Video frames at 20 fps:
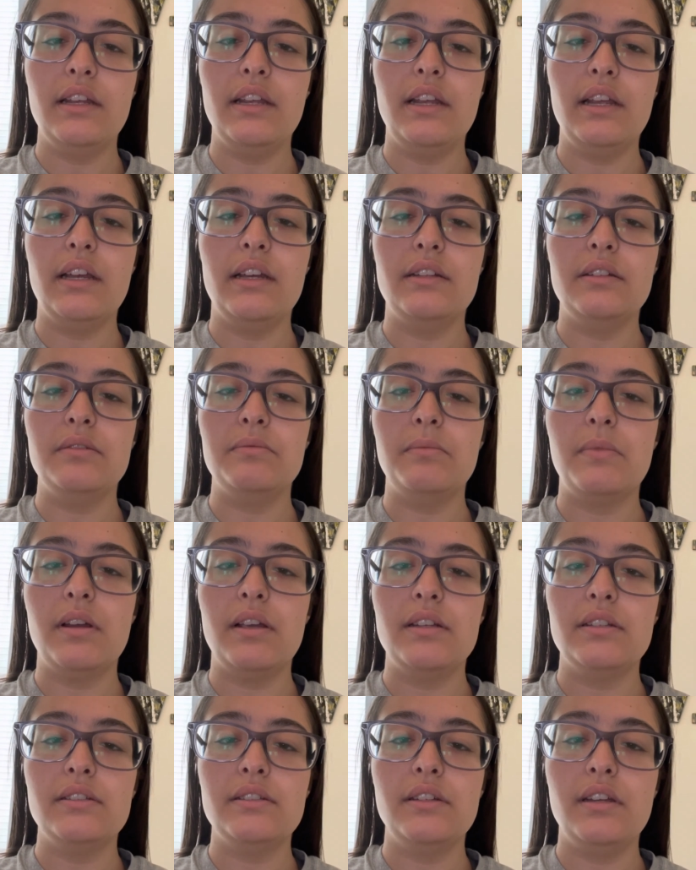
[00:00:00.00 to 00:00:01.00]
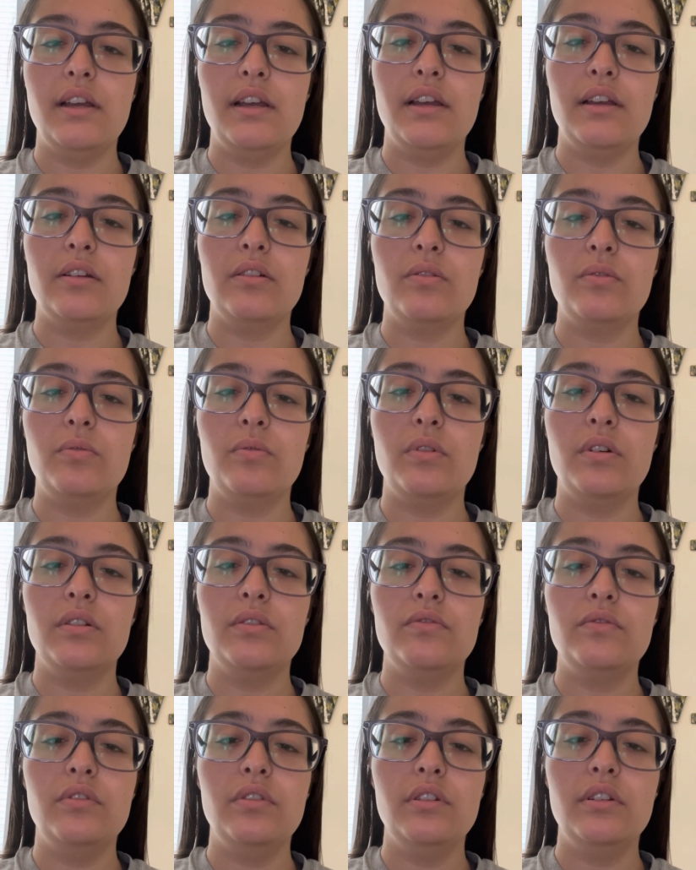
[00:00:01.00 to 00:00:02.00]
and my snack
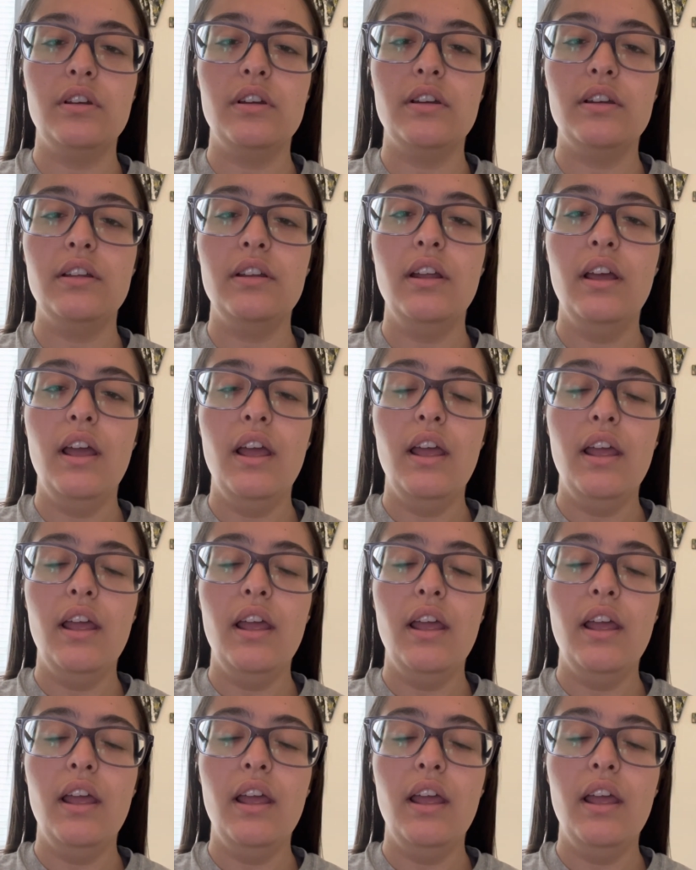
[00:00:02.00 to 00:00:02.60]
was really good,